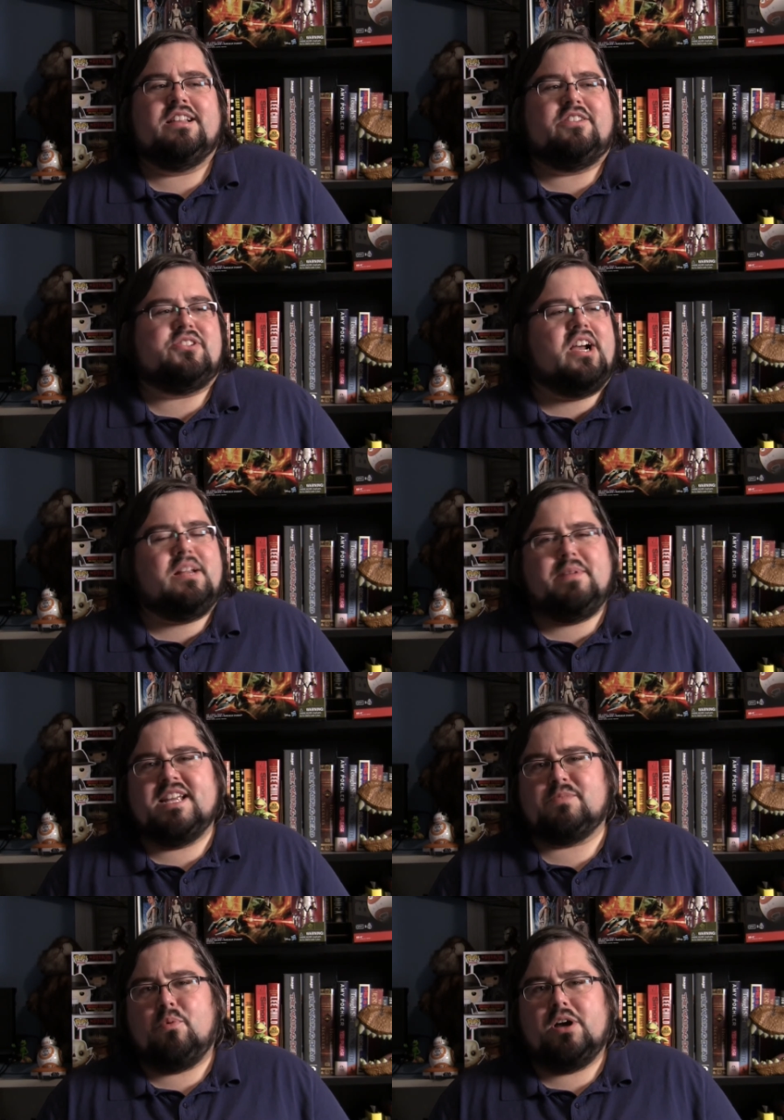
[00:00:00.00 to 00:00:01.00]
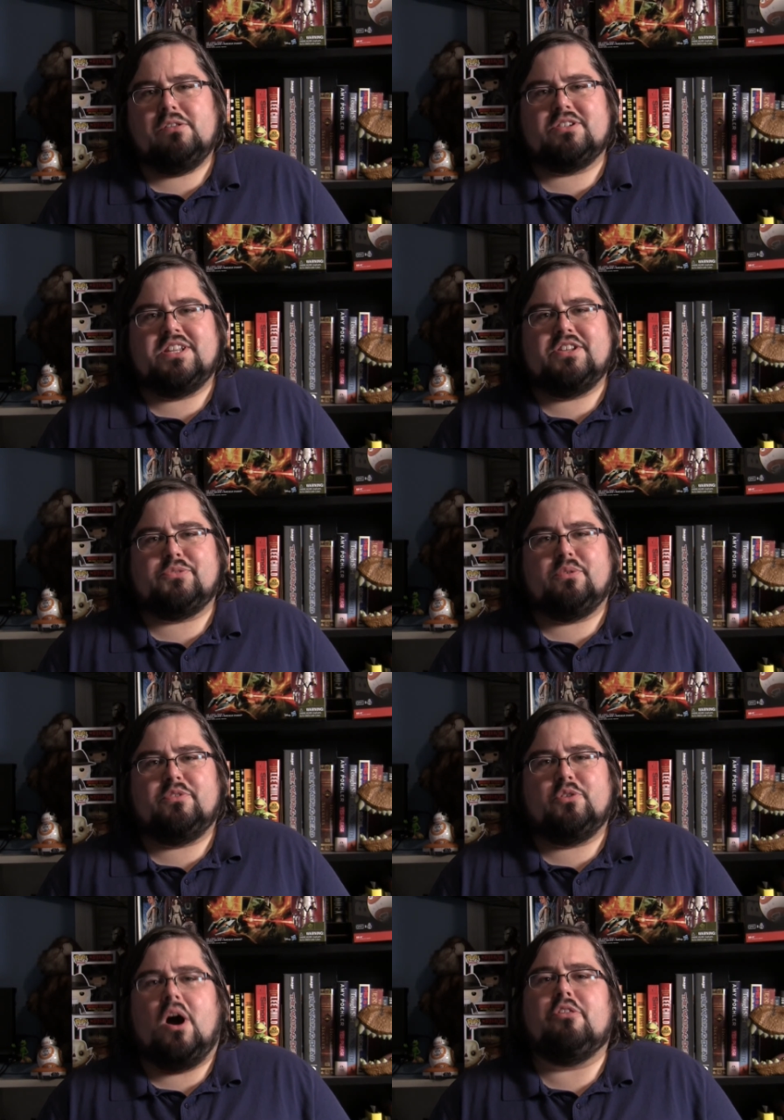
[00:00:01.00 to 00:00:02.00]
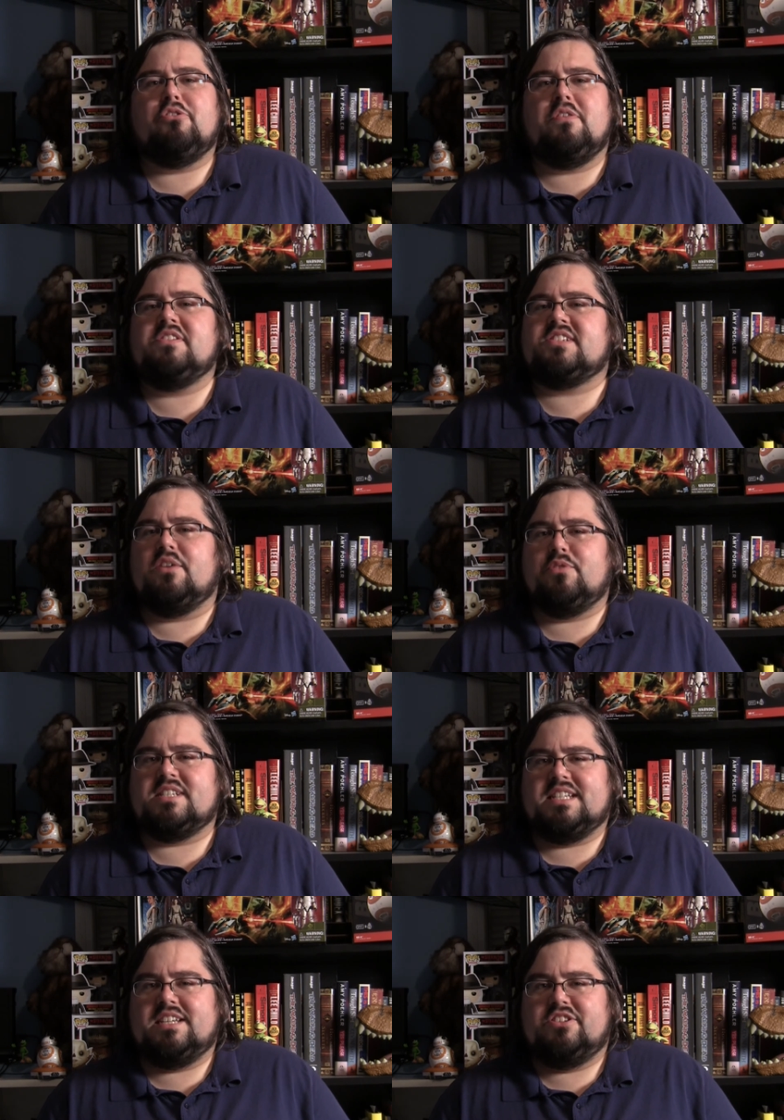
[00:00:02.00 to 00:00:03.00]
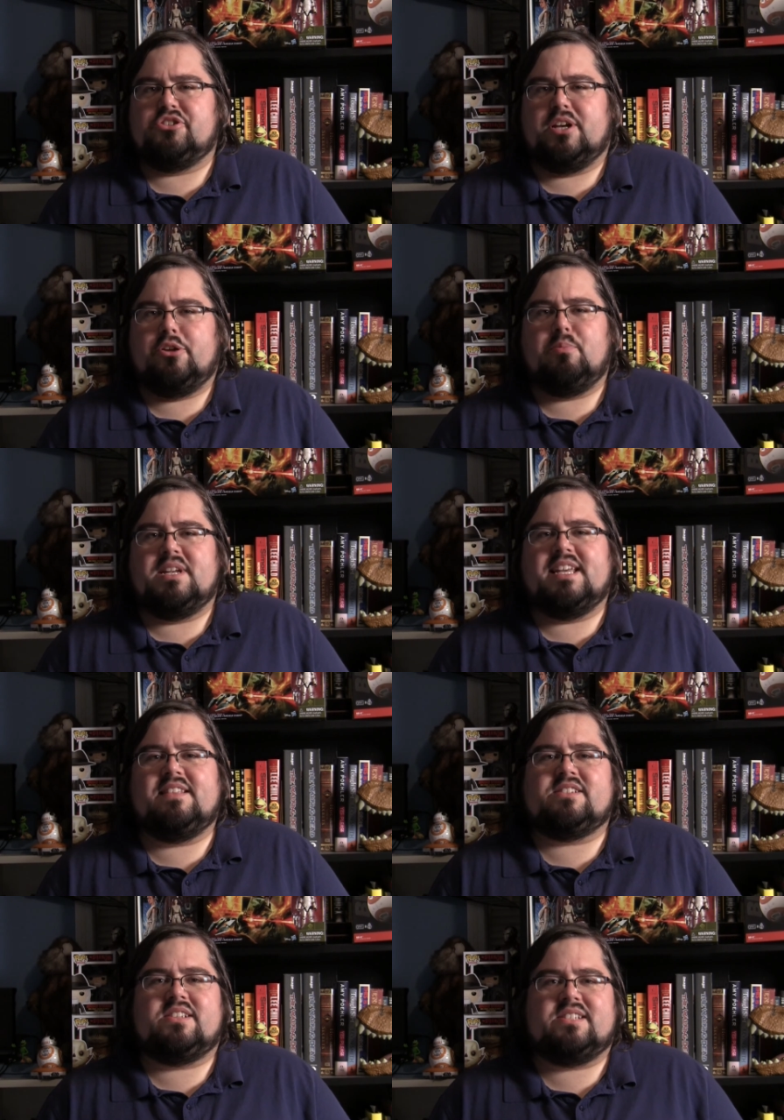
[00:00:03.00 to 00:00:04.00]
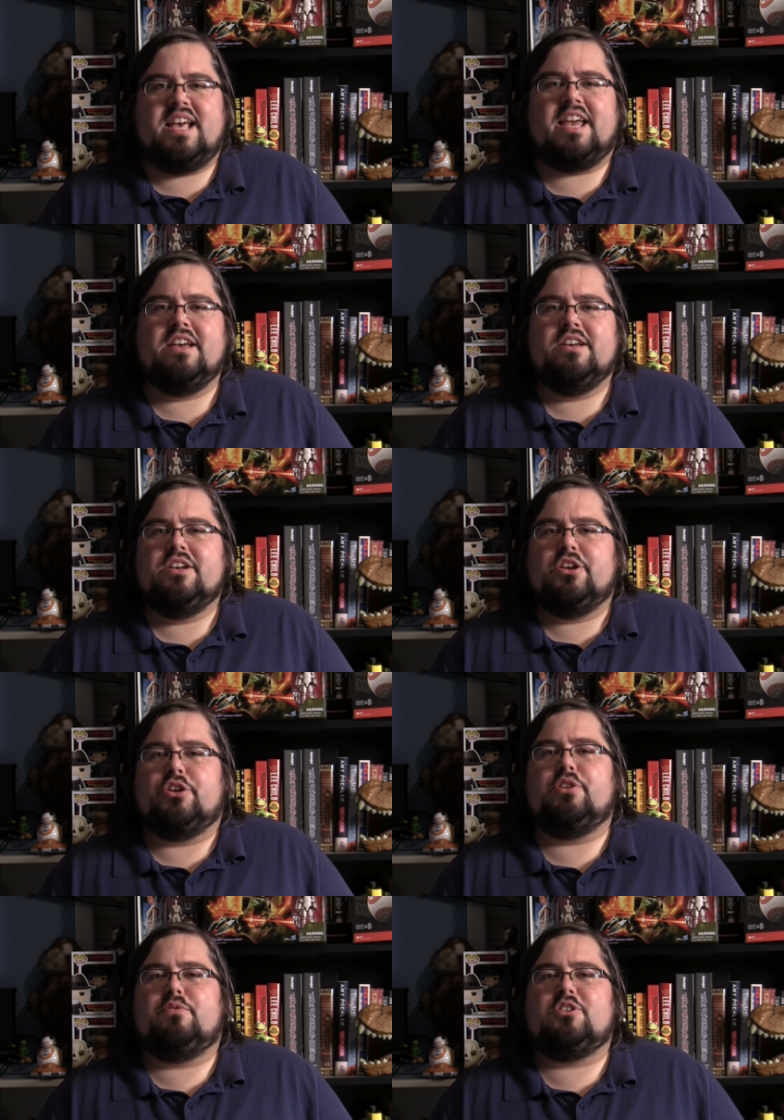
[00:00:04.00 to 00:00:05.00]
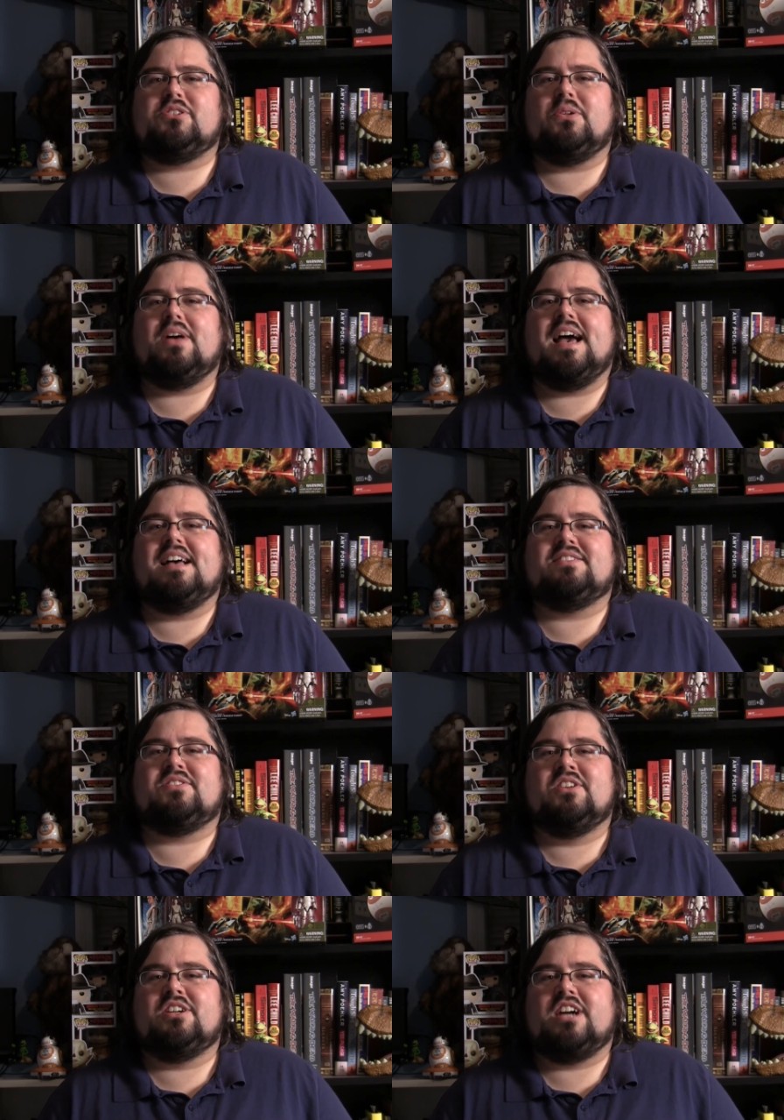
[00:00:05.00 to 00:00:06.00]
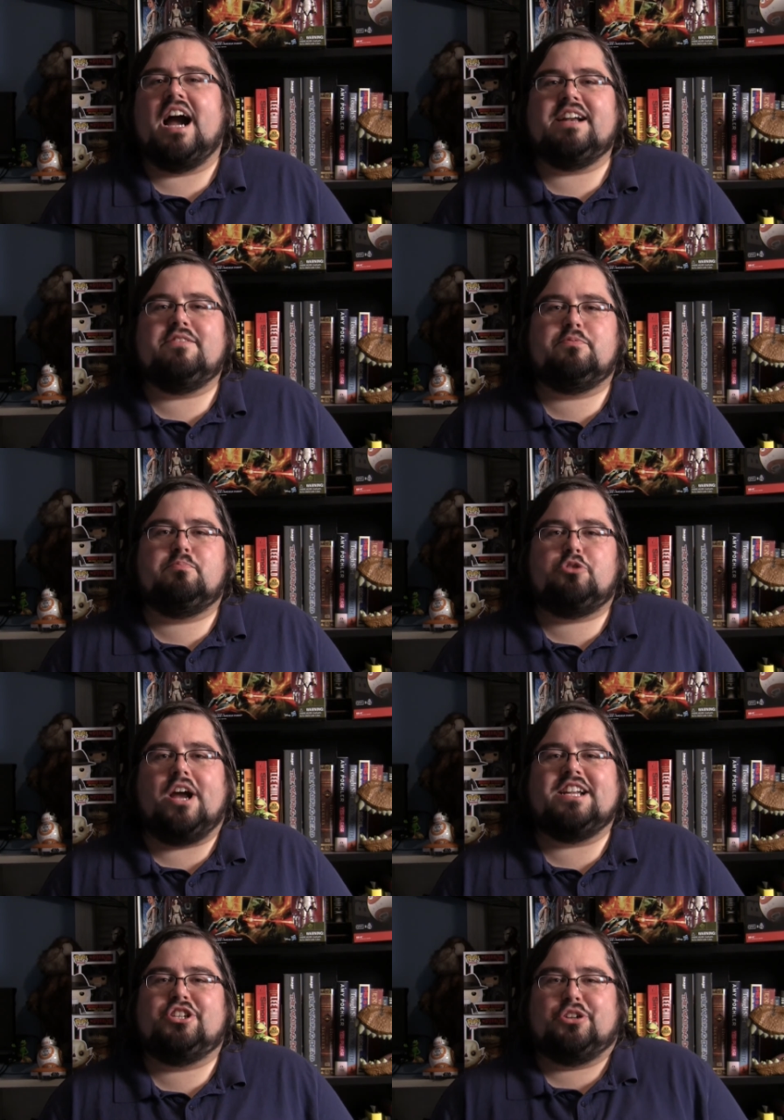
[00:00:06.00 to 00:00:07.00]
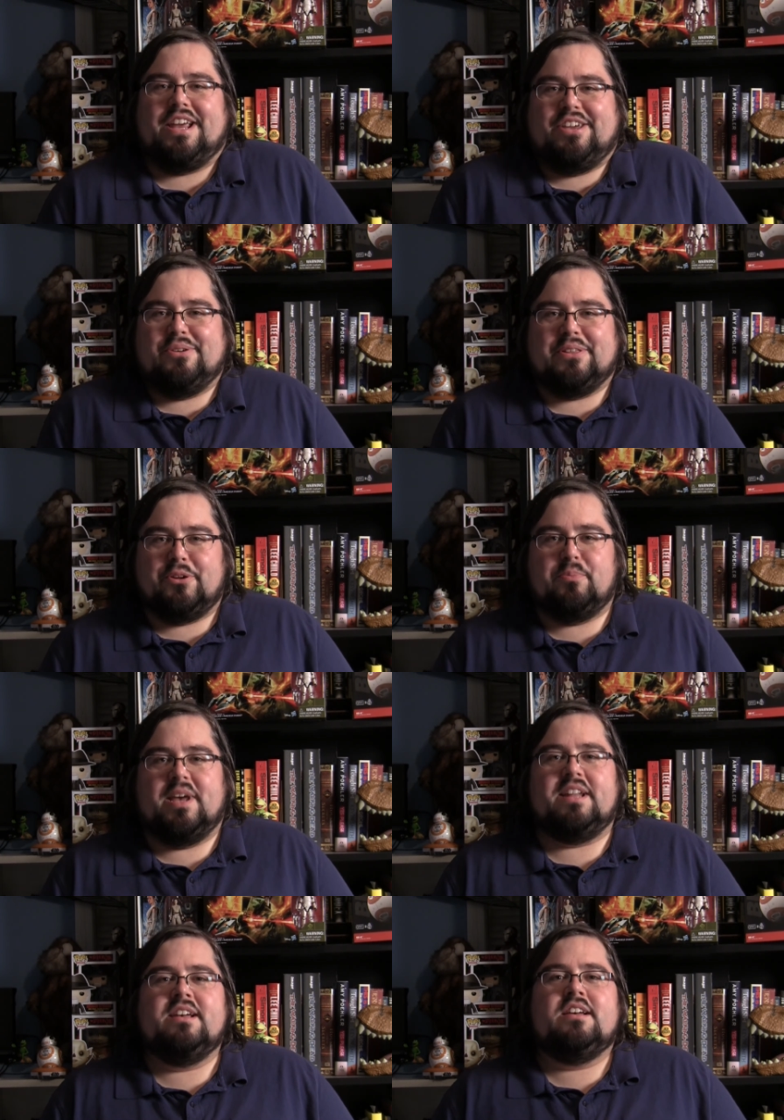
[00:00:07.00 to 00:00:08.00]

There's not going to be any spoilers in this review other than the stuff we see in the trailer, but needless to say, Universal has kind of tried to trick you a little bit,